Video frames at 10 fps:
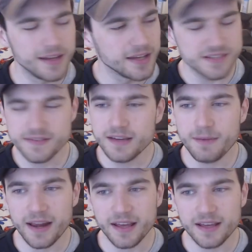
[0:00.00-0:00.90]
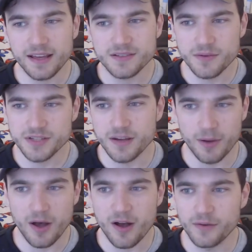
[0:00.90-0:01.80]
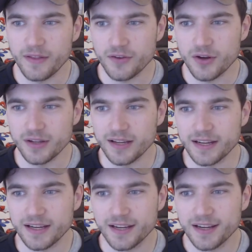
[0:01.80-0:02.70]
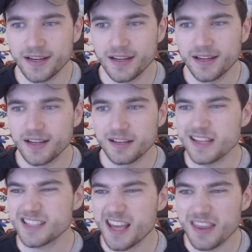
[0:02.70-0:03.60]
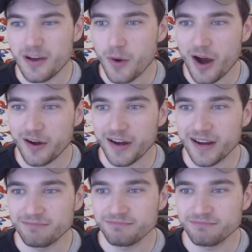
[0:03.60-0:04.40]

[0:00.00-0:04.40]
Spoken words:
Because you think about it, if someone's at a bar and they've got, like, let's say they're wearing,